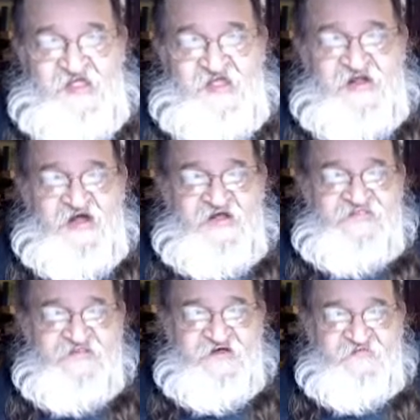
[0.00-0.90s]
and I
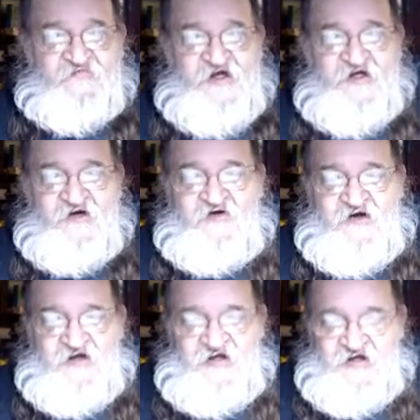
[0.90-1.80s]
thought,
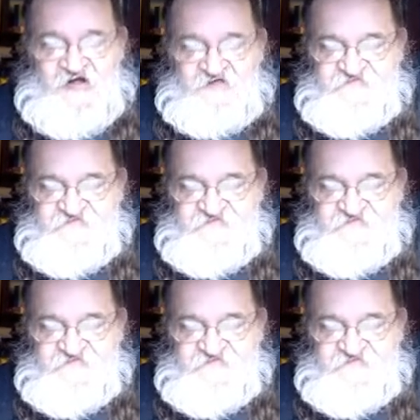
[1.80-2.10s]
wow,